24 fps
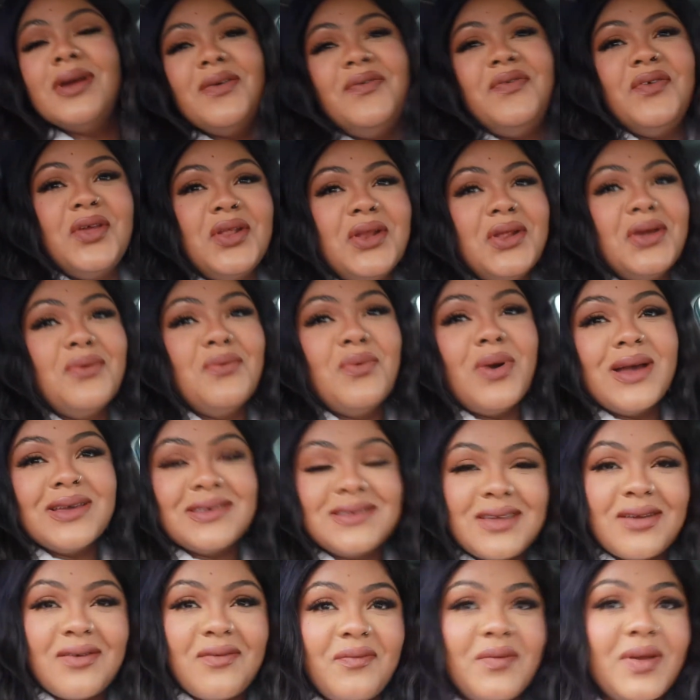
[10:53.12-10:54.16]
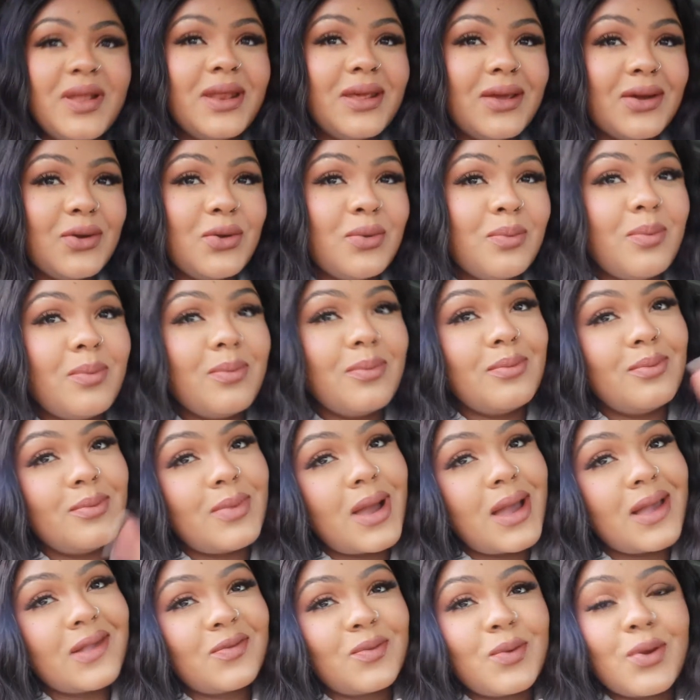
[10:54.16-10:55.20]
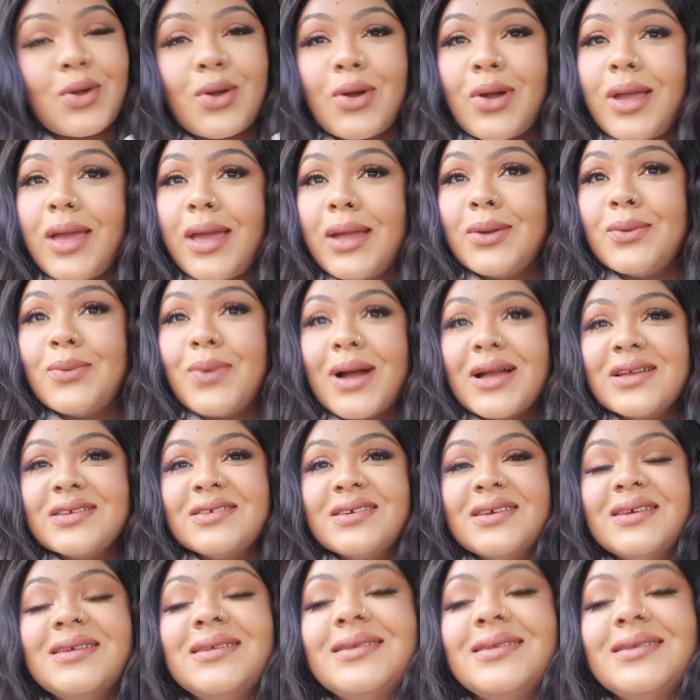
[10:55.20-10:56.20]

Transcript: If you didn't watch that video, you might as well go ahead and watch